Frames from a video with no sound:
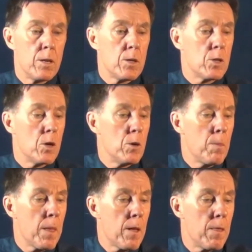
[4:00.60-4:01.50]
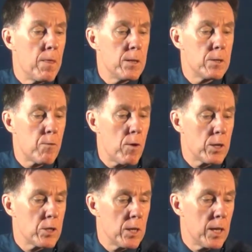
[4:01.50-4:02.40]
So, this
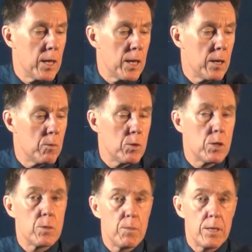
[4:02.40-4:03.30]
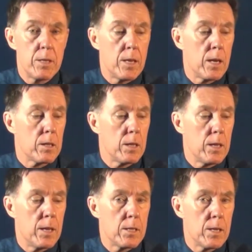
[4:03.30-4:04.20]
fraction here, which is messy and ugly
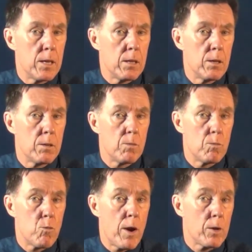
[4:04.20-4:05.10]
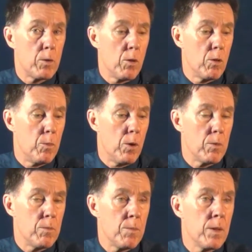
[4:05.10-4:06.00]
and has a radical on the
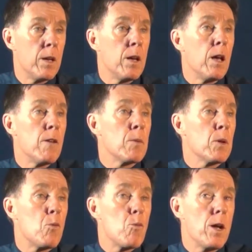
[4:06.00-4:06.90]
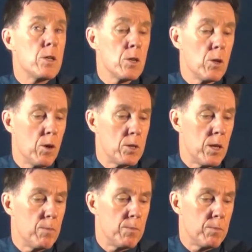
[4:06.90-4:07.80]
bottom, if I'm going to rationalise
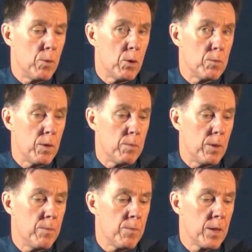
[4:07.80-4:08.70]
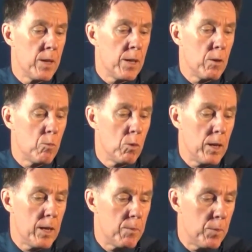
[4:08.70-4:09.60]
that bottom number, will
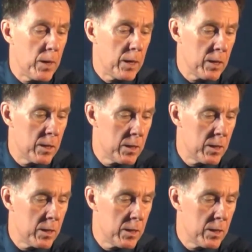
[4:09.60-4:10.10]
end up being